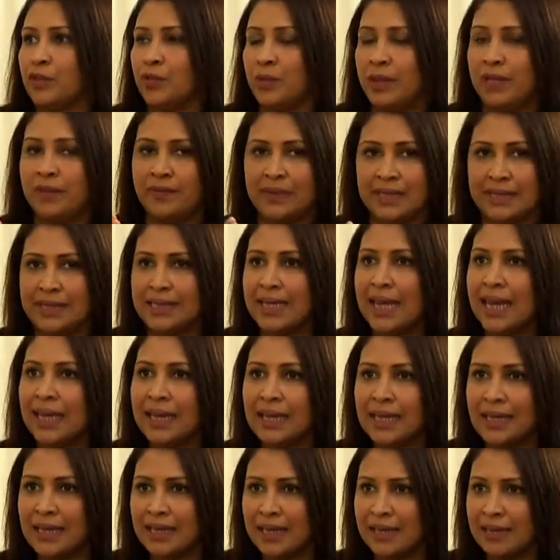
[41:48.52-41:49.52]
So he was
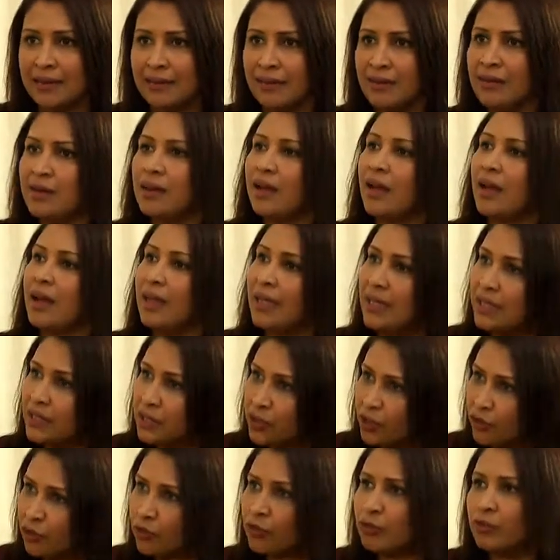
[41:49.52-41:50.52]
taken in,
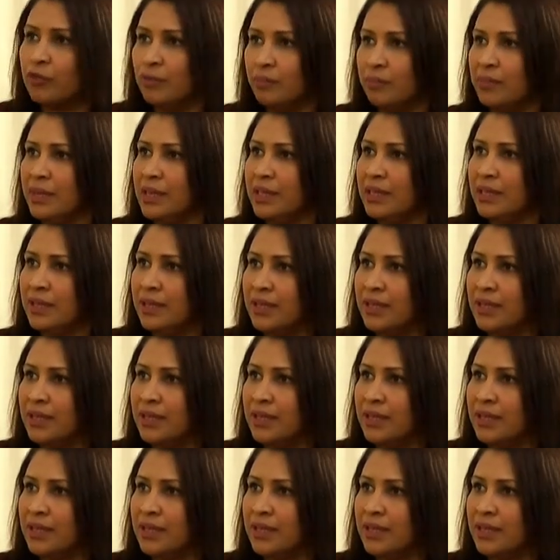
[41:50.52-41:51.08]
he's groomed.